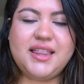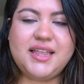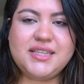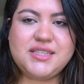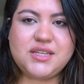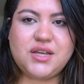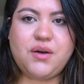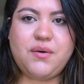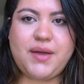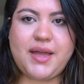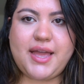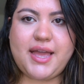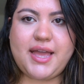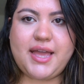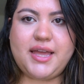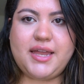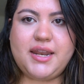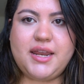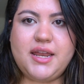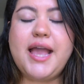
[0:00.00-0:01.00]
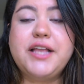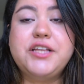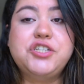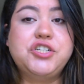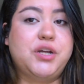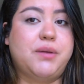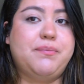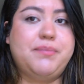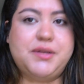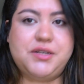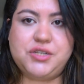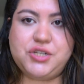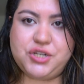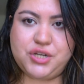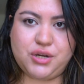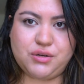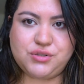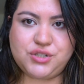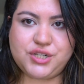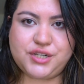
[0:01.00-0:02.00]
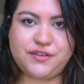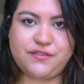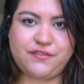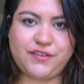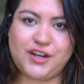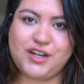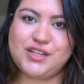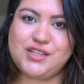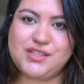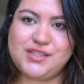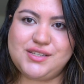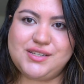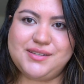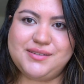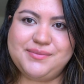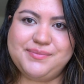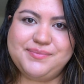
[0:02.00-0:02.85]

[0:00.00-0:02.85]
Let's go ahead and jump into Notion first.